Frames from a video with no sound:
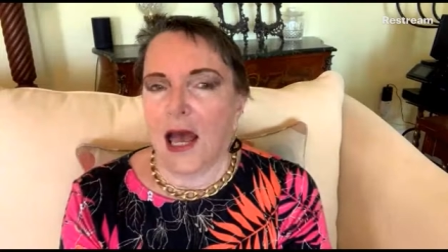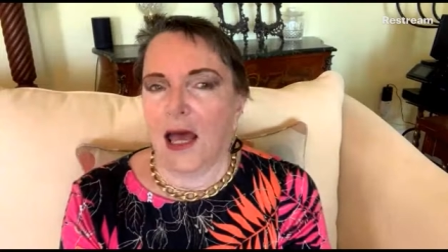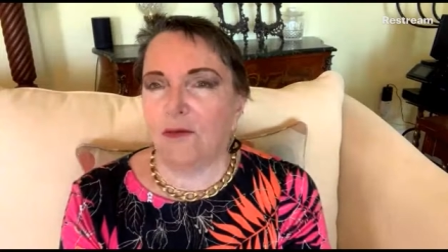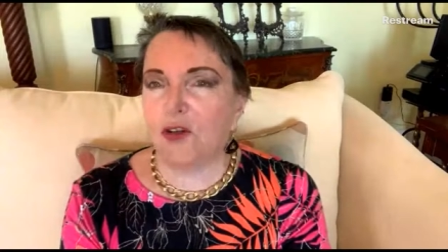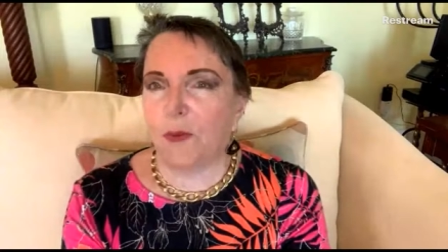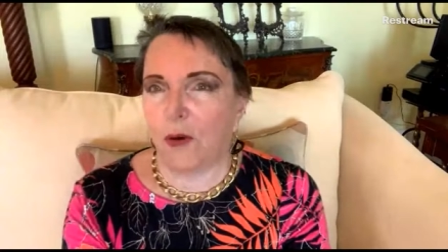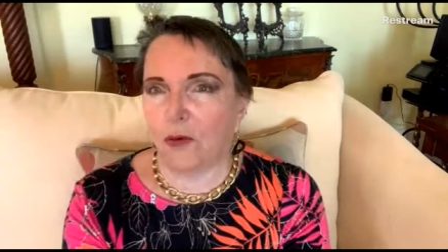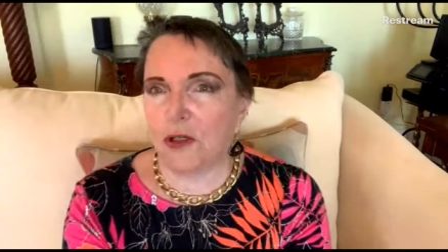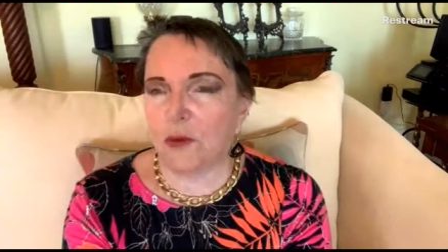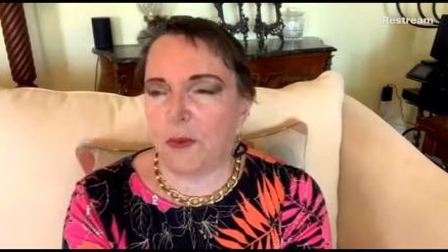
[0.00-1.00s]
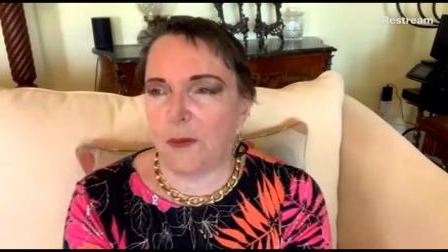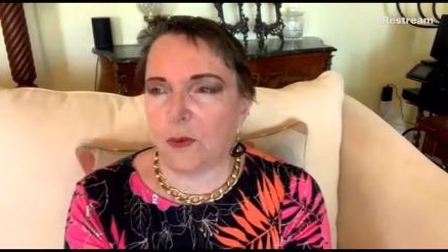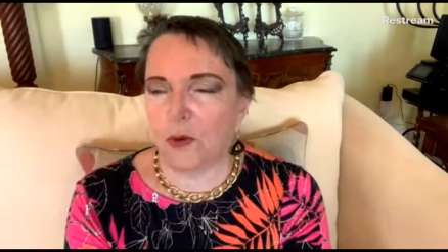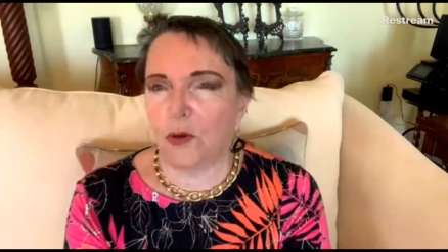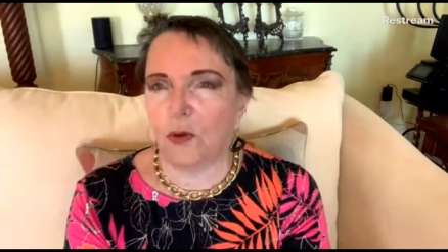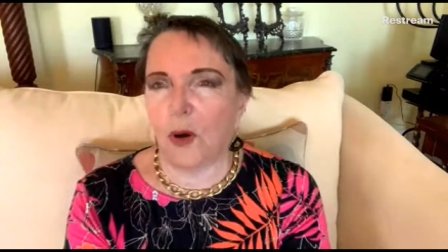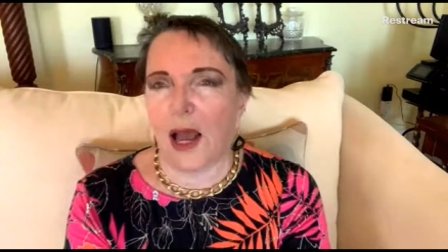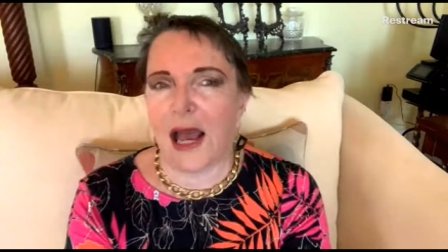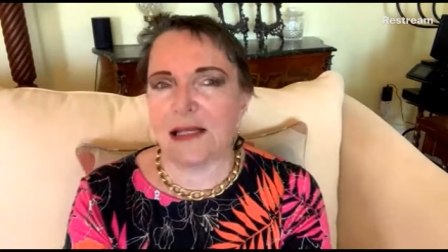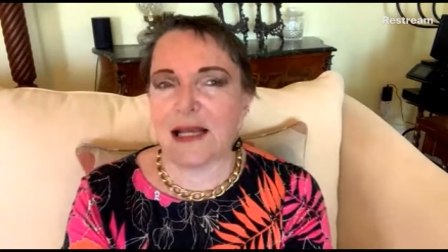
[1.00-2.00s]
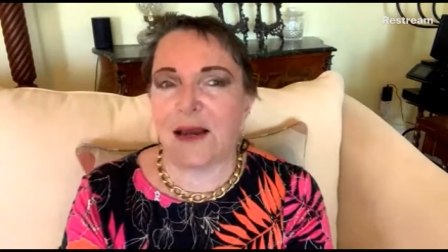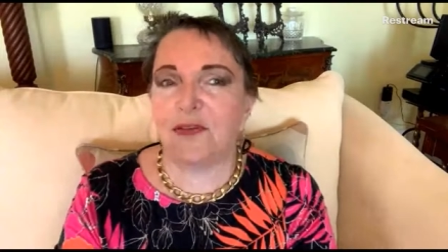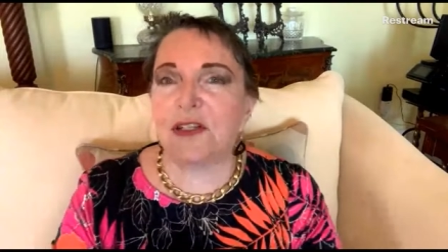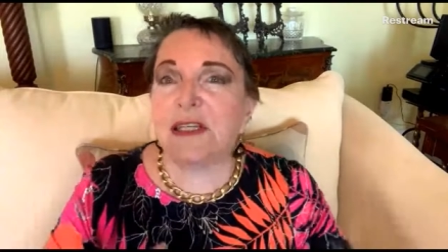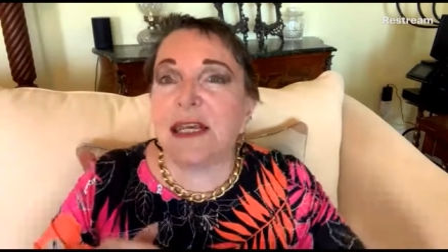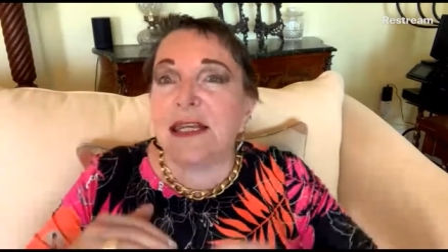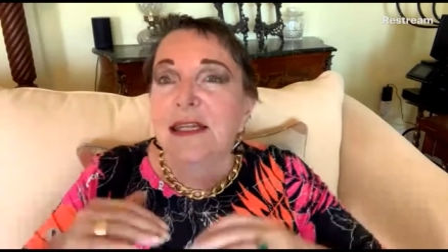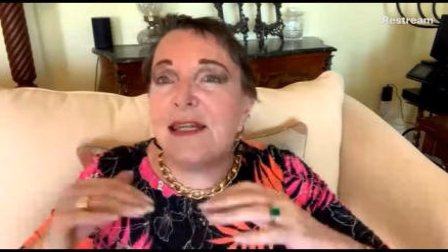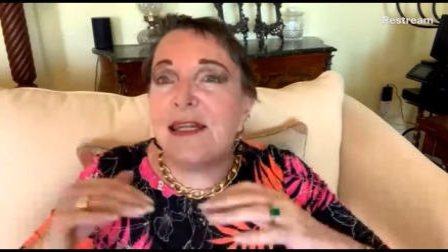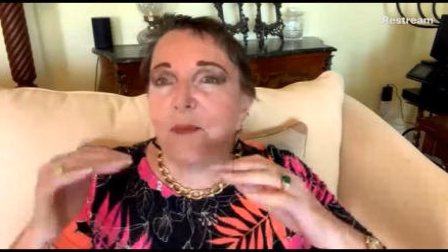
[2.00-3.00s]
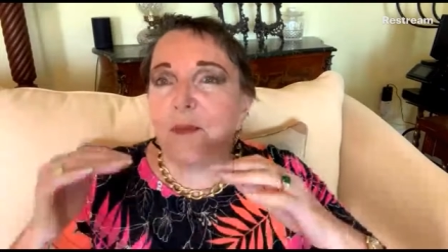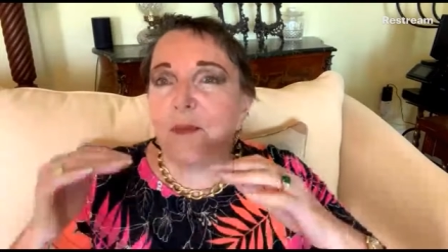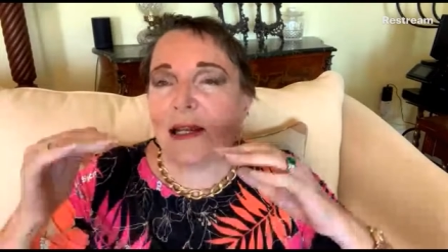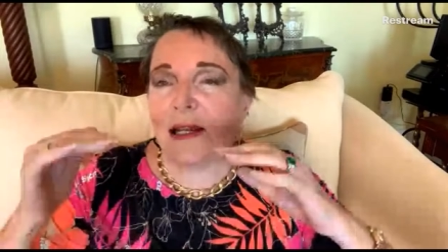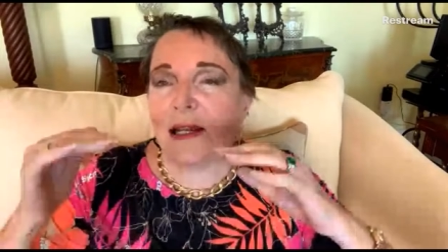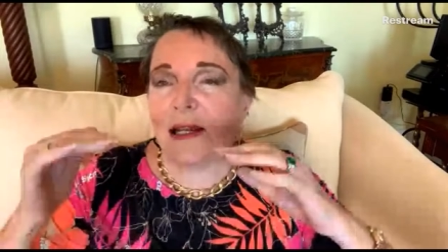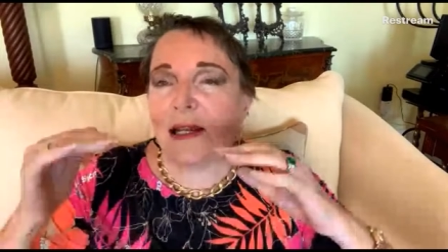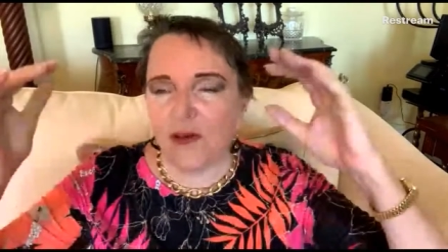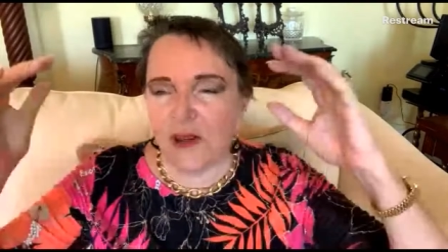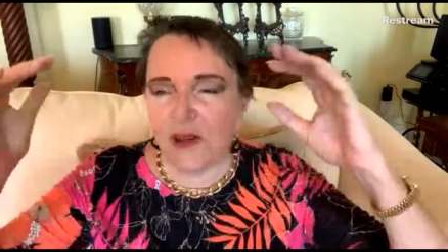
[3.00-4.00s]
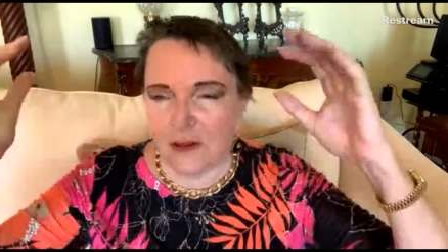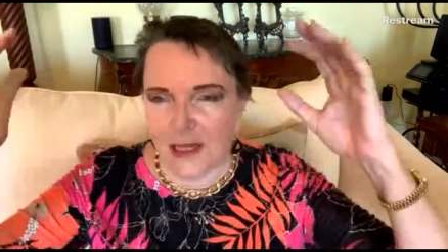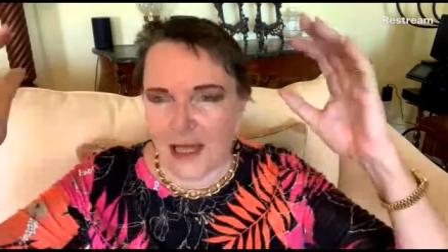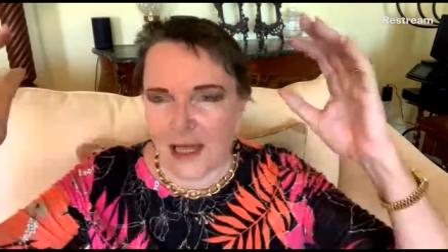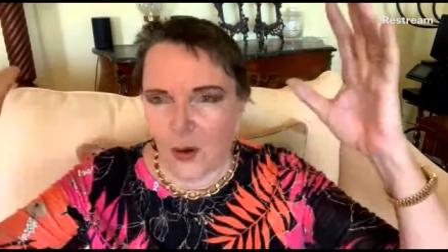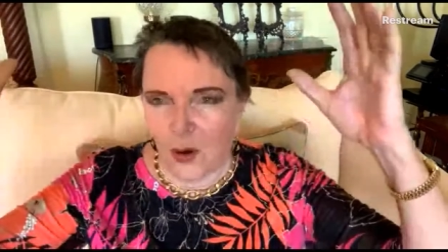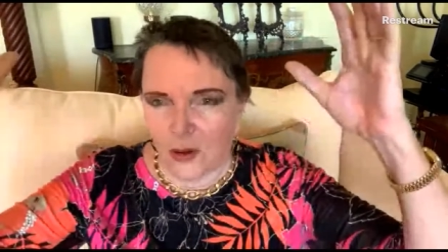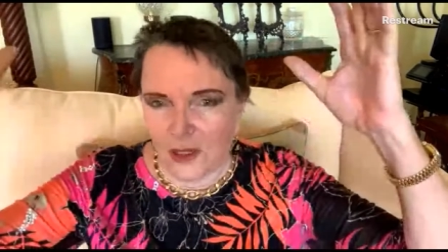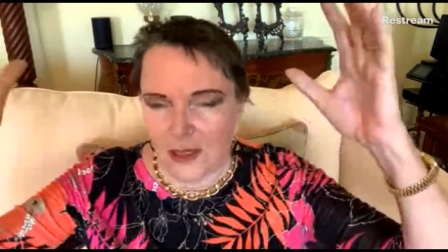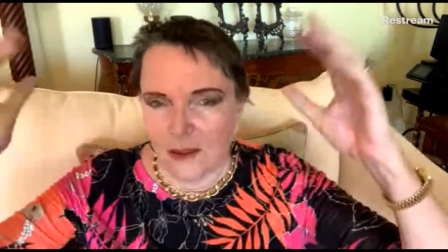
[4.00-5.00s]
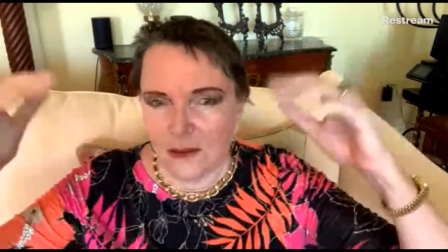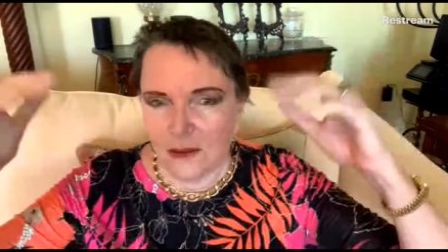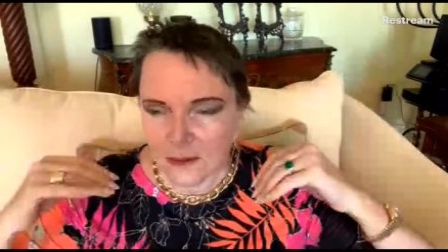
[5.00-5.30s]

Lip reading: I've spoken to people who, as I've seen them leaving their body,